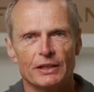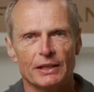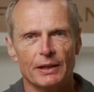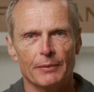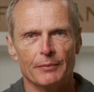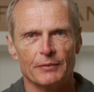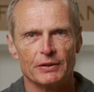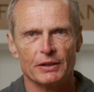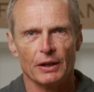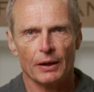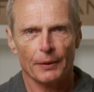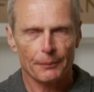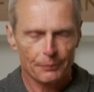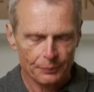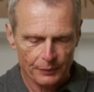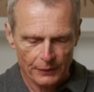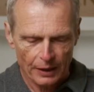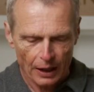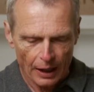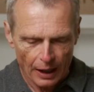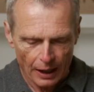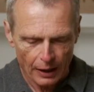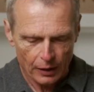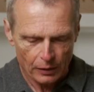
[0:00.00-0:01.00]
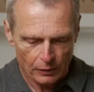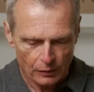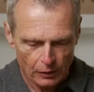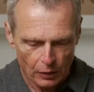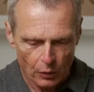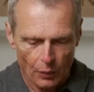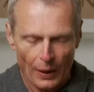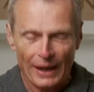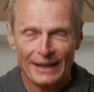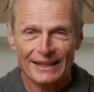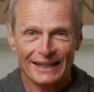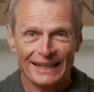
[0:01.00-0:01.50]
Nymphs are
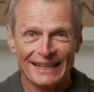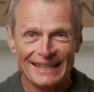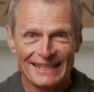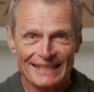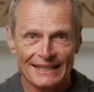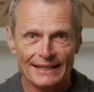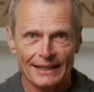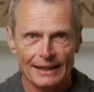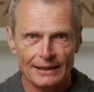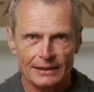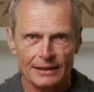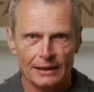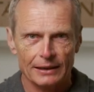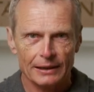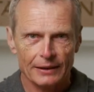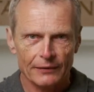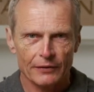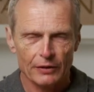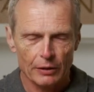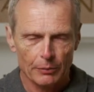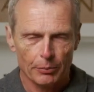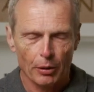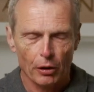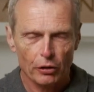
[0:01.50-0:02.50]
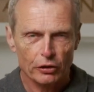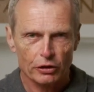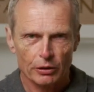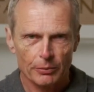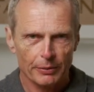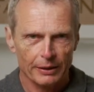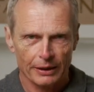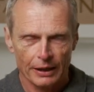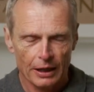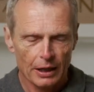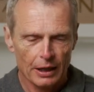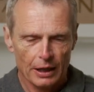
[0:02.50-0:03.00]
aquatic insects that live in the bottom
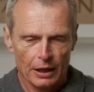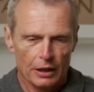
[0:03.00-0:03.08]
and